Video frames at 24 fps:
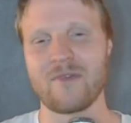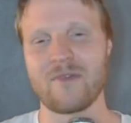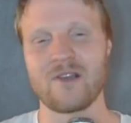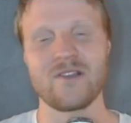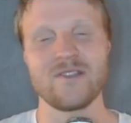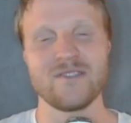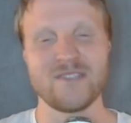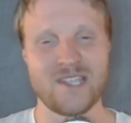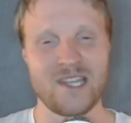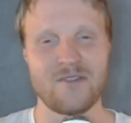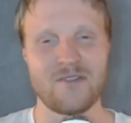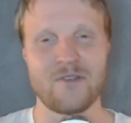
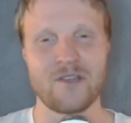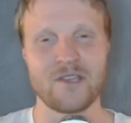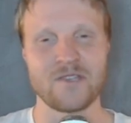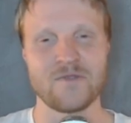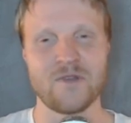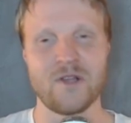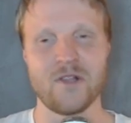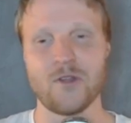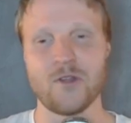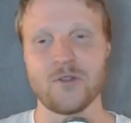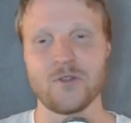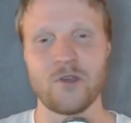considering as
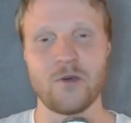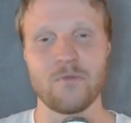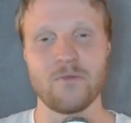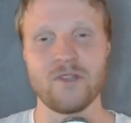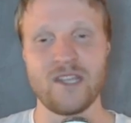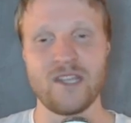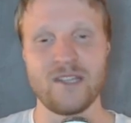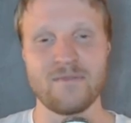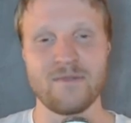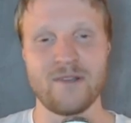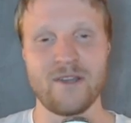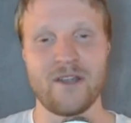well on top of
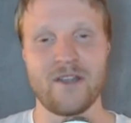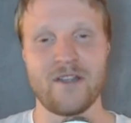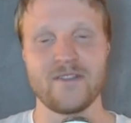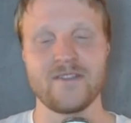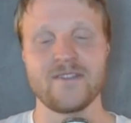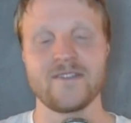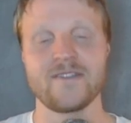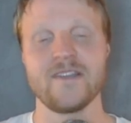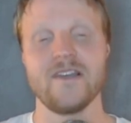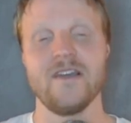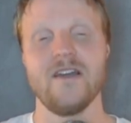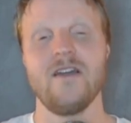these
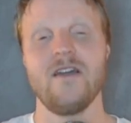players.